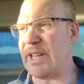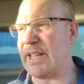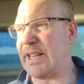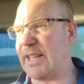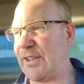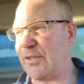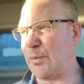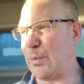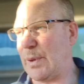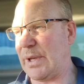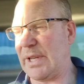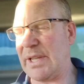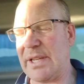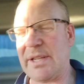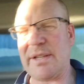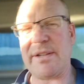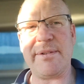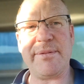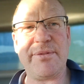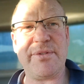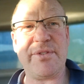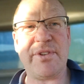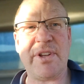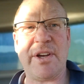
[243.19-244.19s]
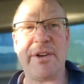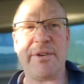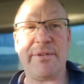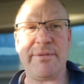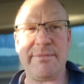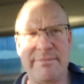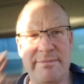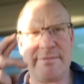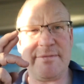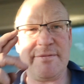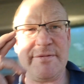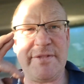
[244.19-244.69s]
this week. So
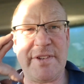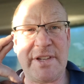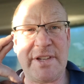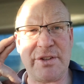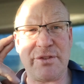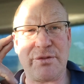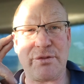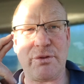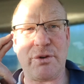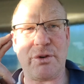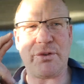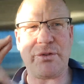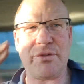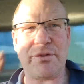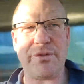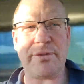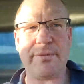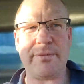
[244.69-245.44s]
fingers crossed.